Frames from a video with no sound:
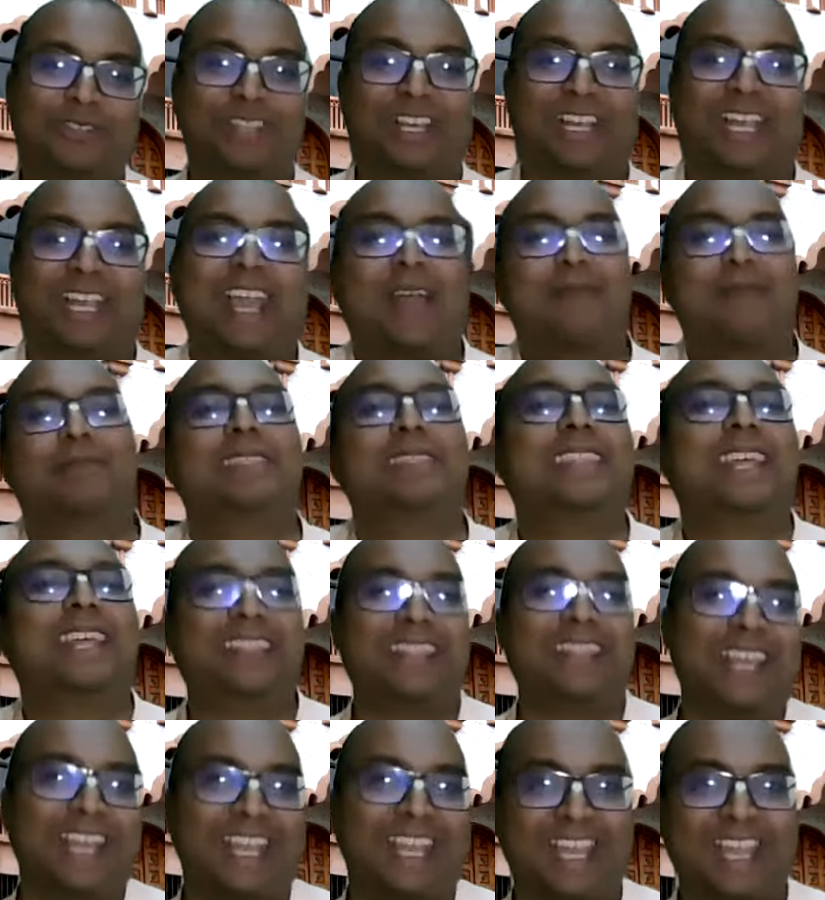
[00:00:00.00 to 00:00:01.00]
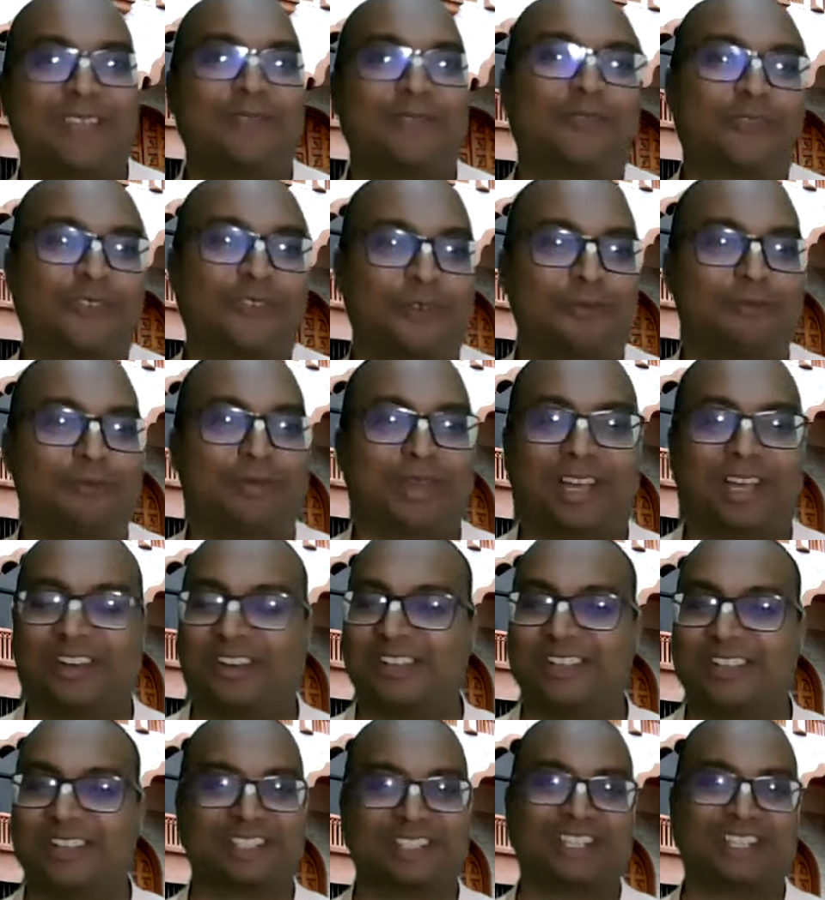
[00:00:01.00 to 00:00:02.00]
to the cabin that they came from
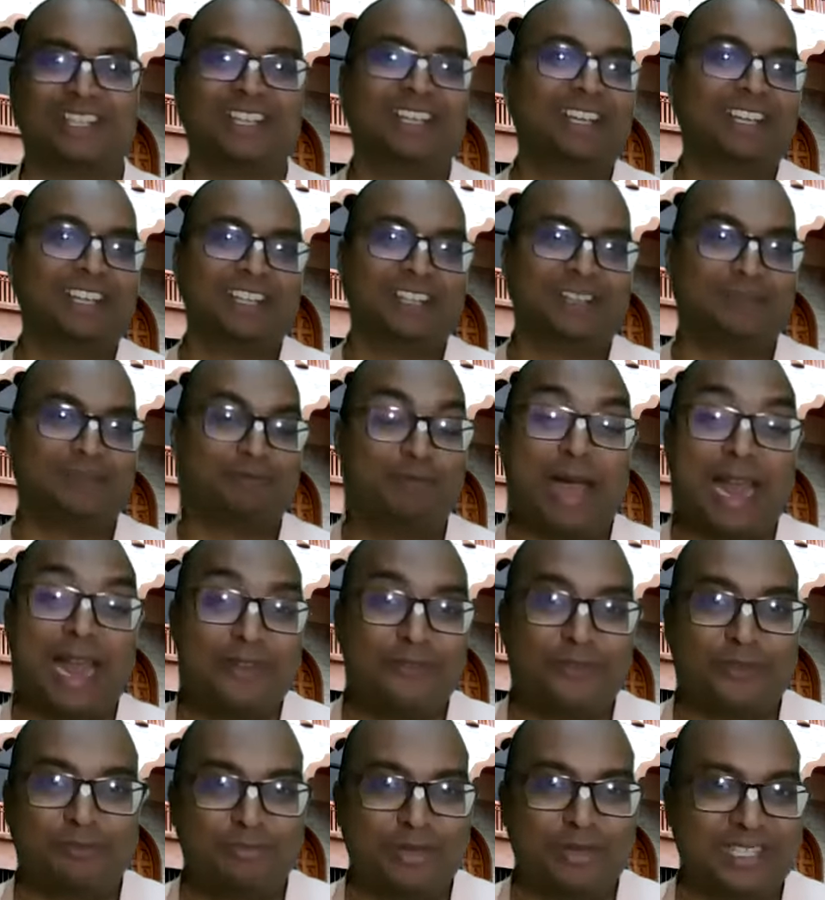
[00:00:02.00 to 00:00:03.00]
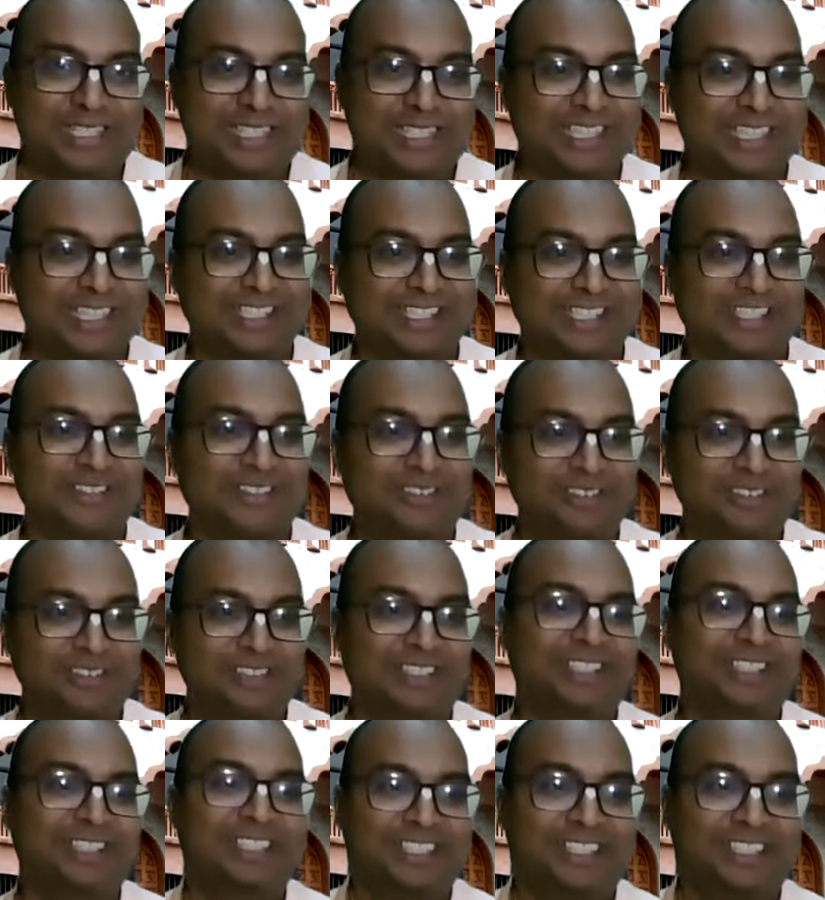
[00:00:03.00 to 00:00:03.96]
because they're bad for business, you know.